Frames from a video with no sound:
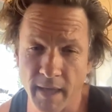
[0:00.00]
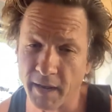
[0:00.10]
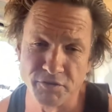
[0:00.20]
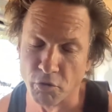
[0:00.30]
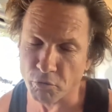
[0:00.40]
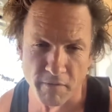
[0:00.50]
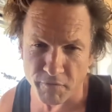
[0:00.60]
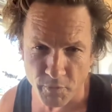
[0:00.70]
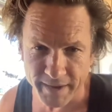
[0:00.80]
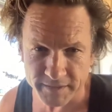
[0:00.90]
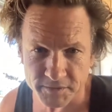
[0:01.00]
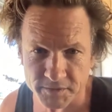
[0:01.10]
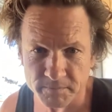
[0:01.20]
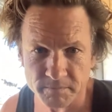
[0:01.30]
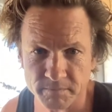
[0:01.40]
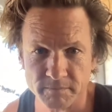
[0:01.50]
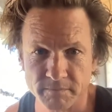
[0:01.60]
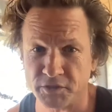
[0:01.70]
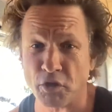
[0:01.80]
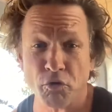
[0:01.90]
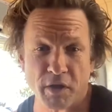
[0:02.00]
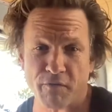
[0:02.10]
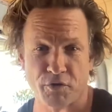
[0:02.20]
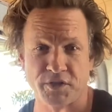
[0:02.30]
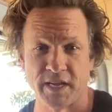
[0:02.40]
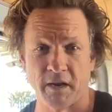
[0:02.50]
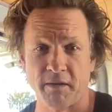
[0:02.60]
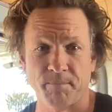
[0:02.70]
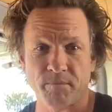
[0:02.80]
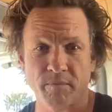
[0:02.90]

LA not looking for new actors. It's not looking for new talent.